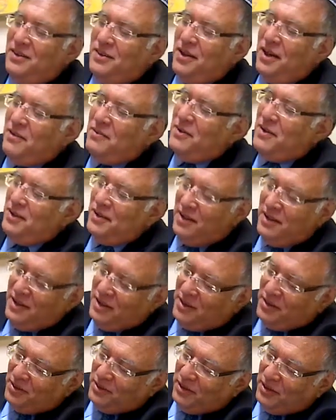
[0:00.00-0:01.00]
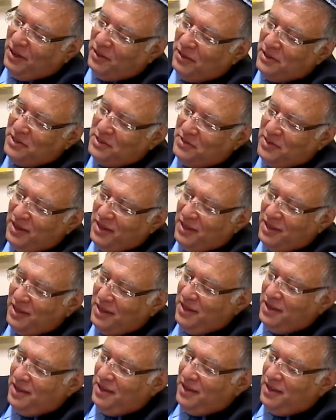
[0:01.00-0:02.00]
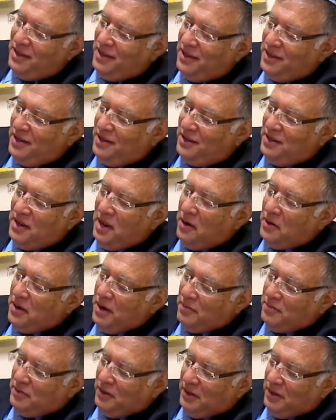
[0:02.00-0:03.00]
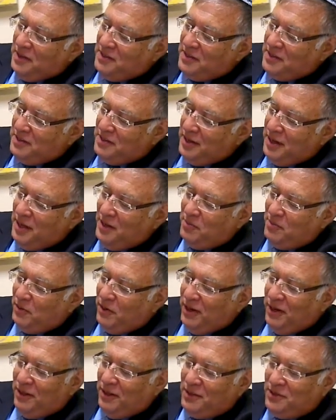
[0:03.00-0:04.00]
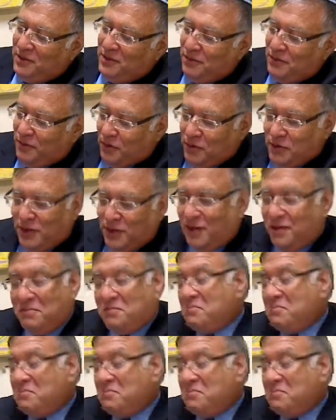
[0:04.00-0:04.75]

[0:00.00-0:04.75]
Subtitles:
You have it? Yeah. Chok Yisrael. Ner Naftali. It says a Hebrew English version.